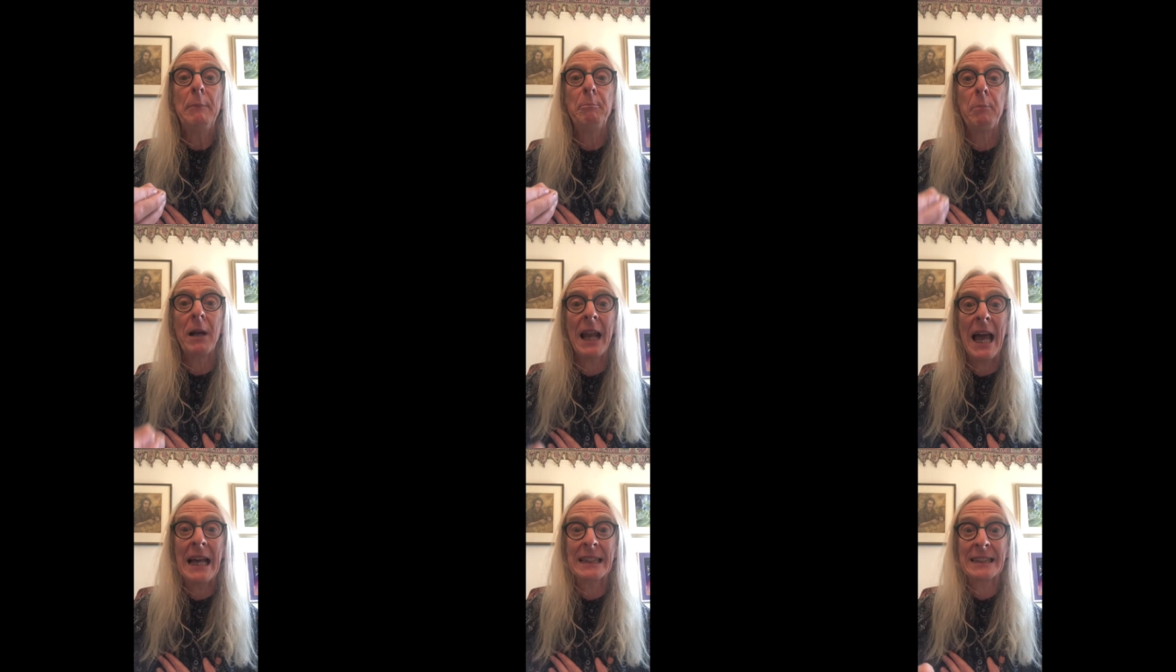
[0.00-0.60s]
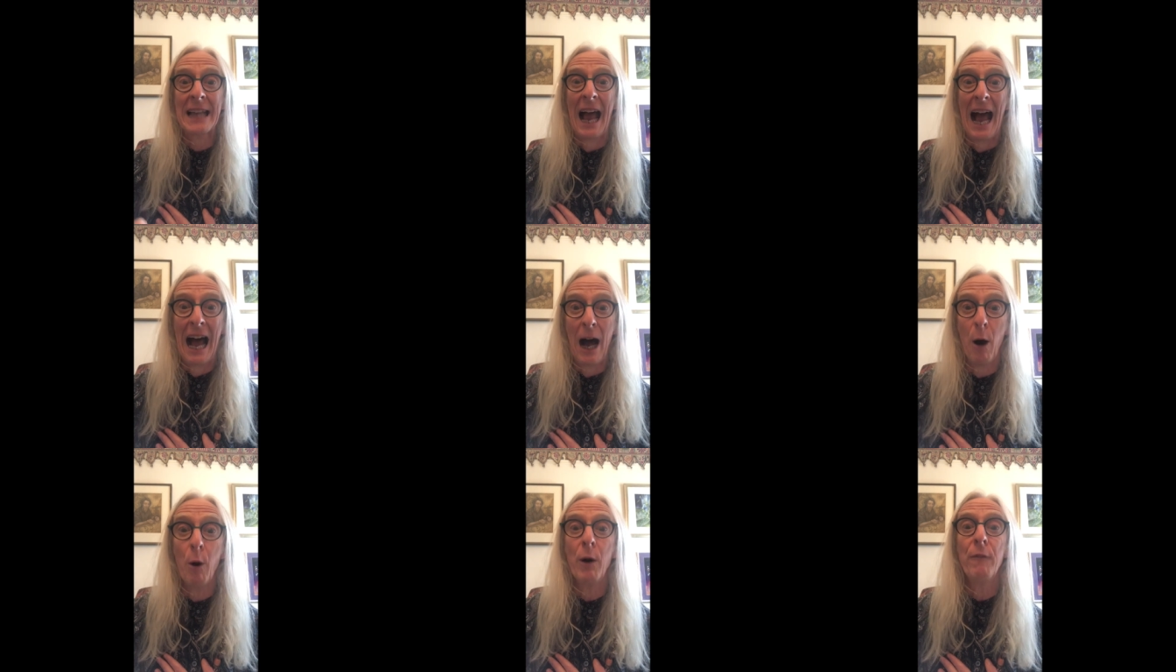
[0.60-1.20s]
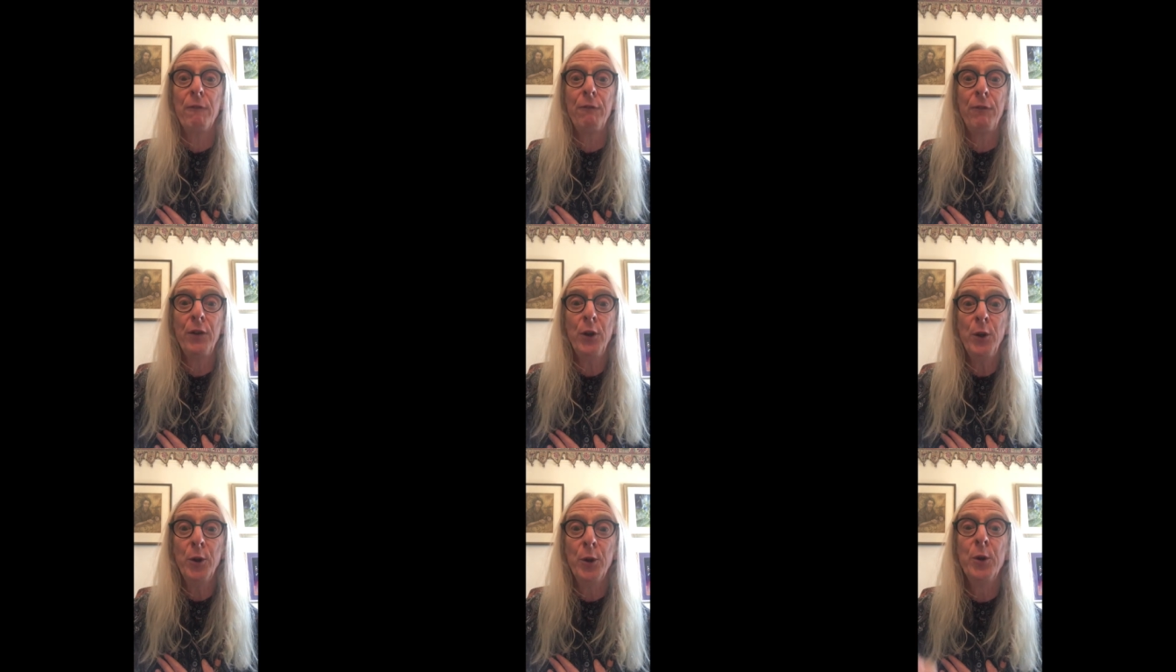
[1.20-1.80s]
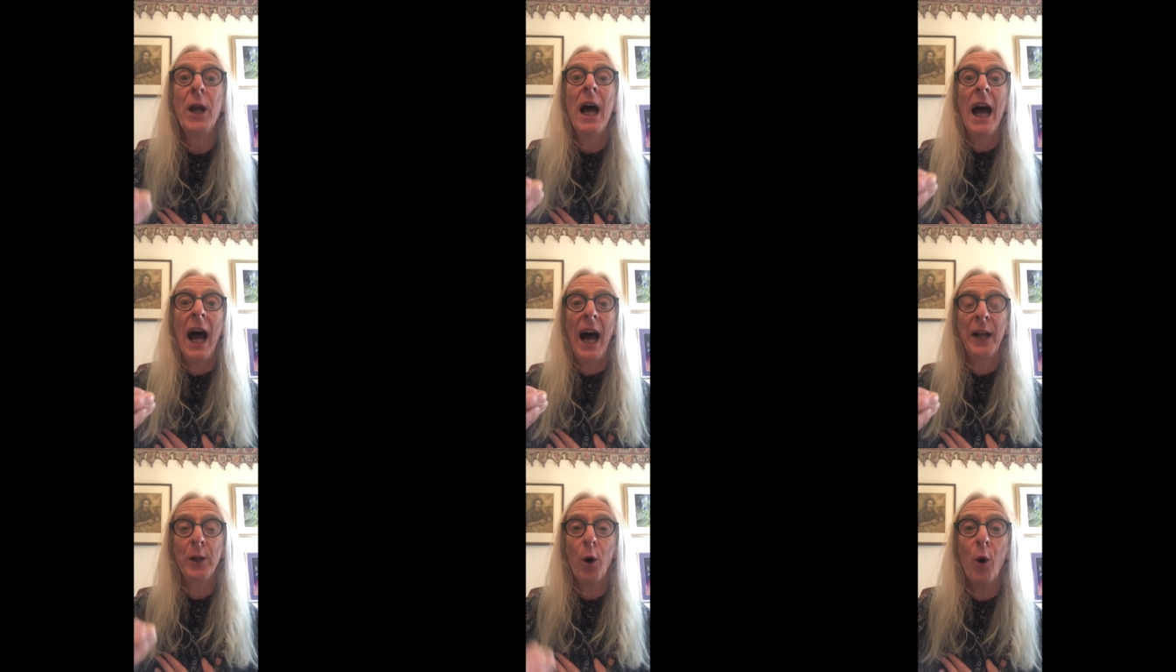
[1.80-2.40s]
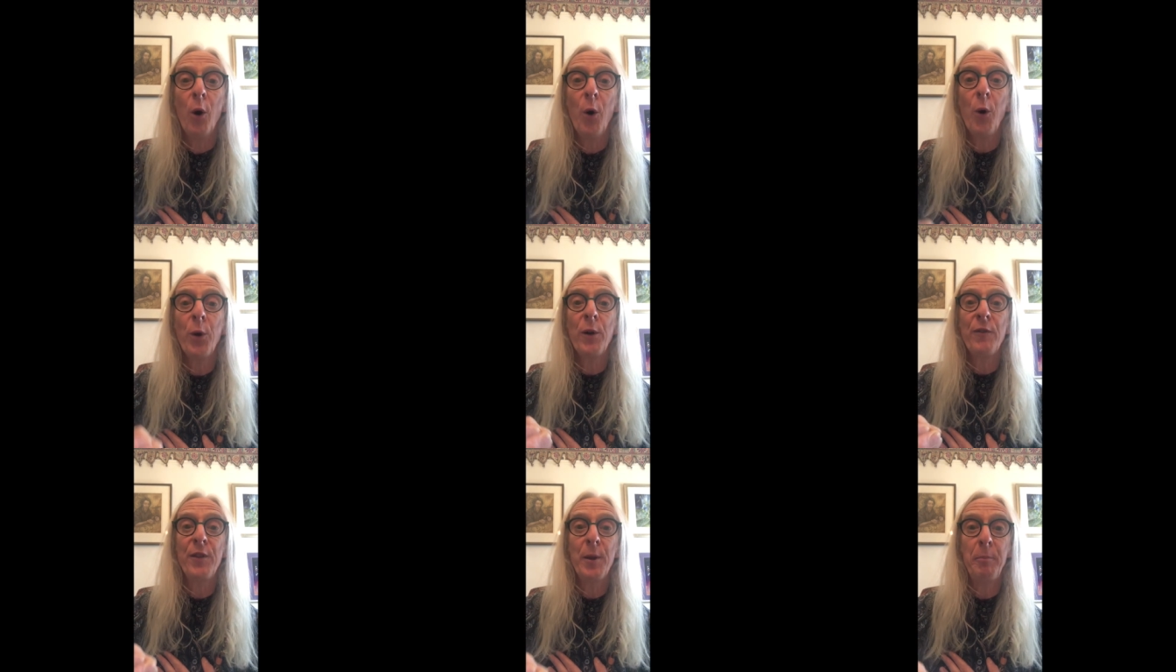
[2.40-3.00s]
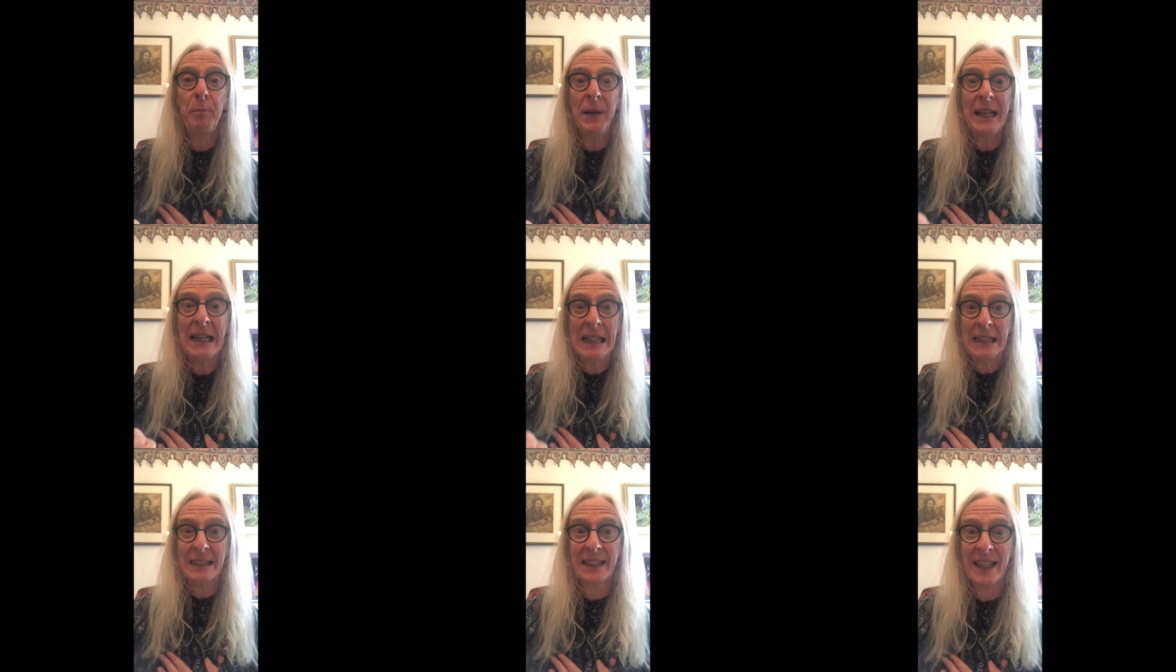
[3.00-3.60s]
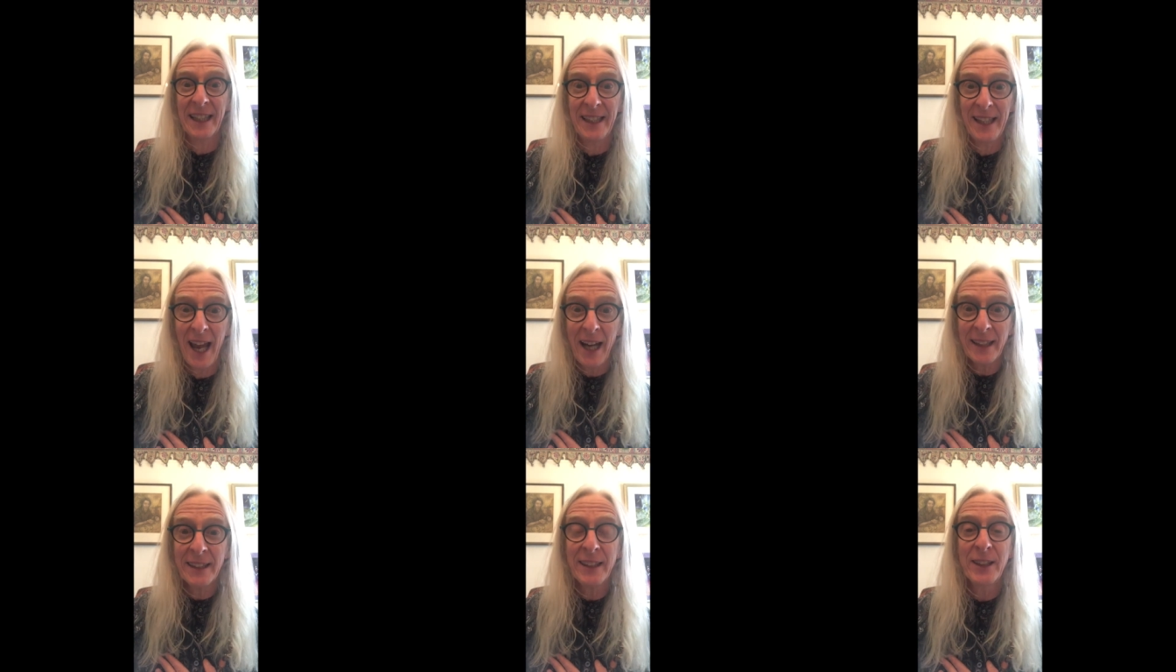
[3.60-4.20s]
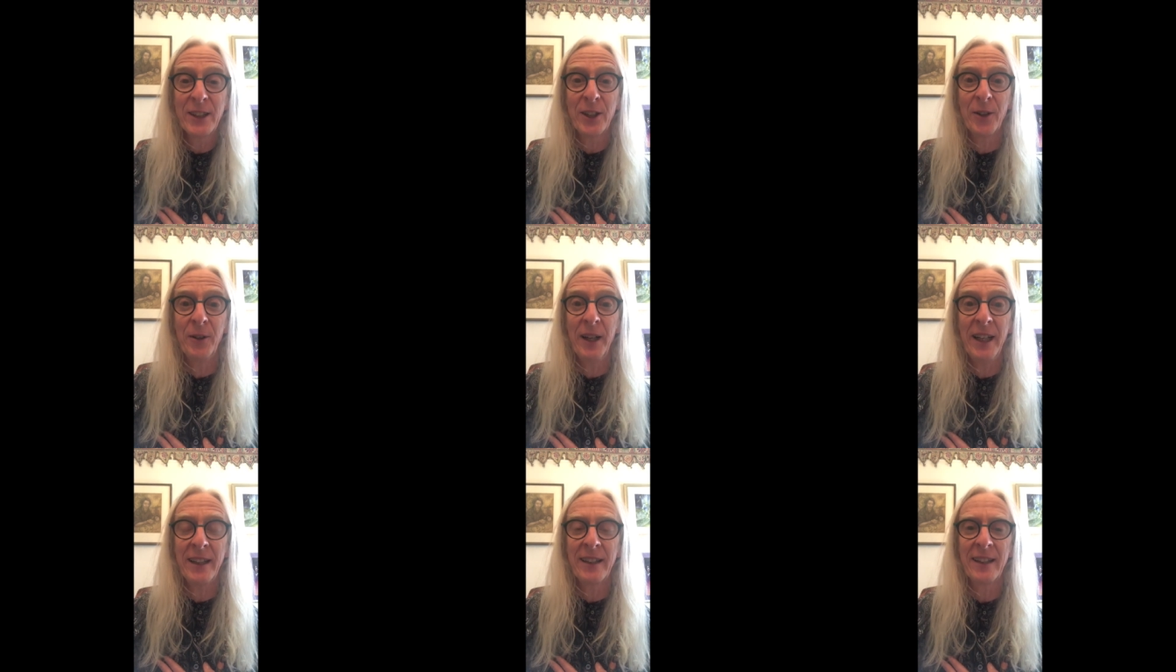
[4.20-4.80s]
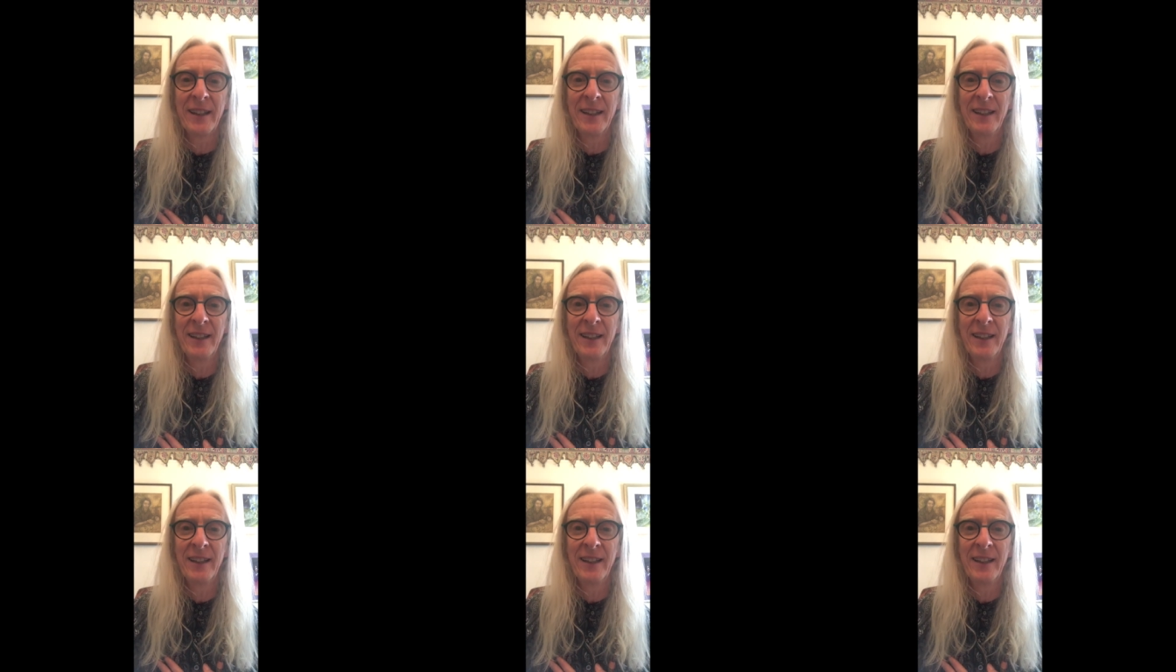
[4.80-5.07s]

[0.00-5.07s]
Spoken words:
bless our food and all of the beings connected to it,